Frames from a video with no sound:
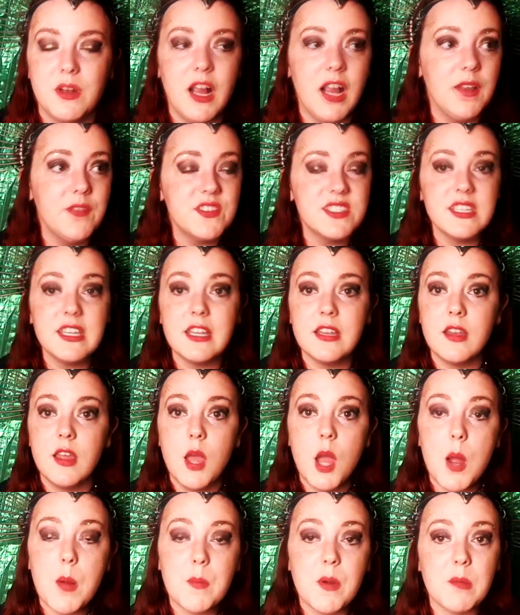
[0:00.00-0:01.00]
I've seen
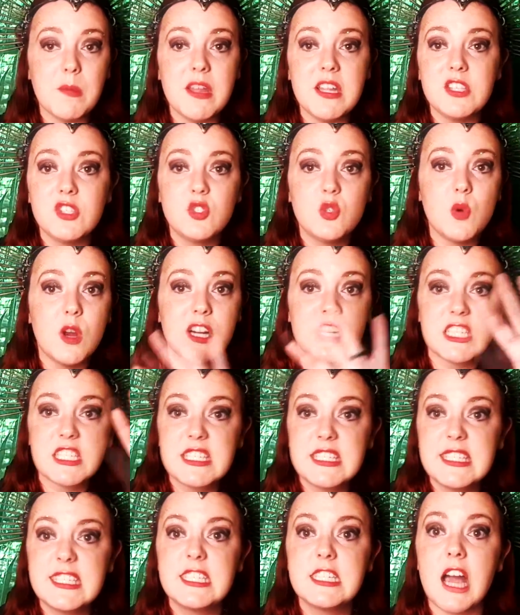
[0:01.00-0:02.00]
mermaids who are
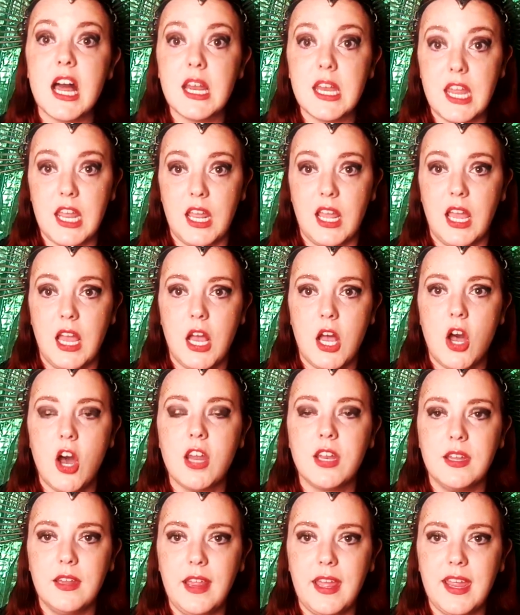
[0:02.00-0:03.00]
stunning
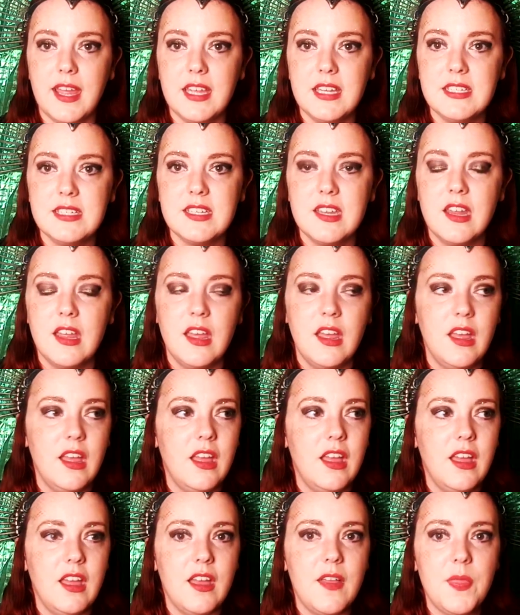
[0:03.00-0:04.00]
on land,
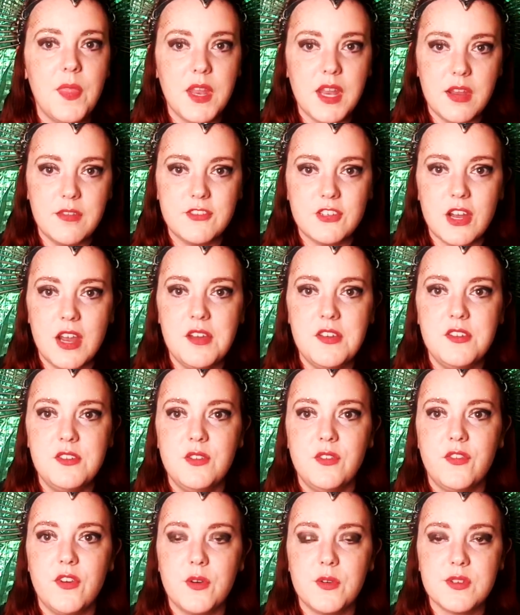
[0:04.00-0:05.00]
and then I've tried to do
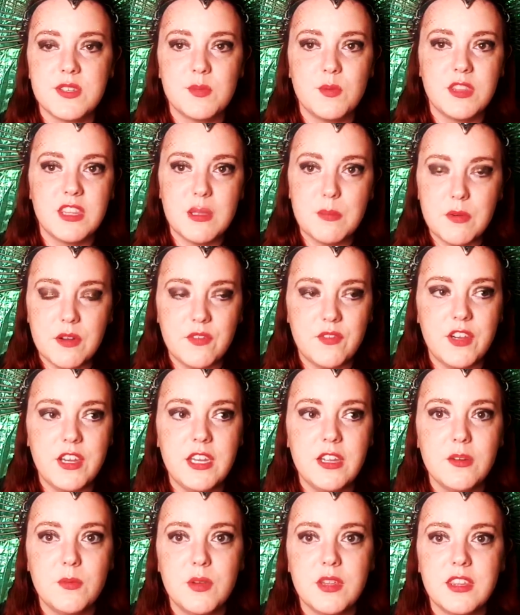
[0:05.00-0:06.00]
photos with them or
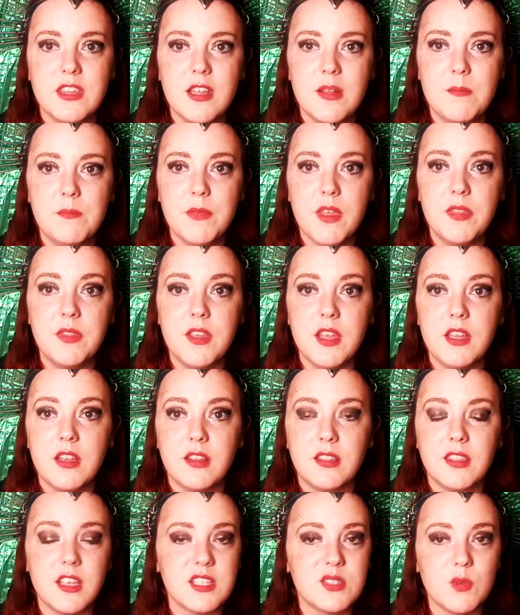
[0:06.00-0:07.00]
video with them, and they
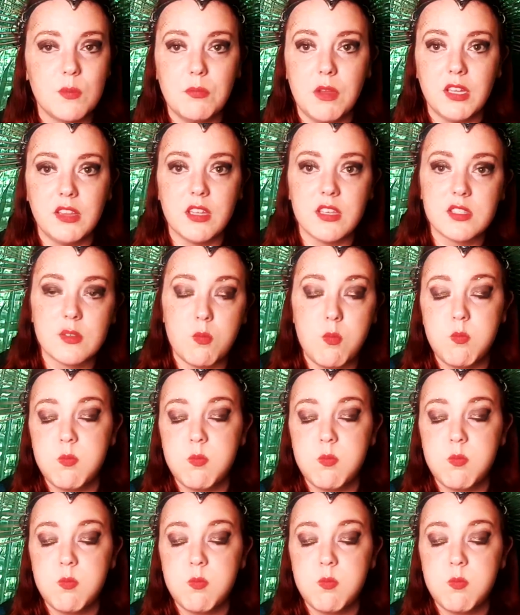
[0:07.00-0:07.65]
swim like this,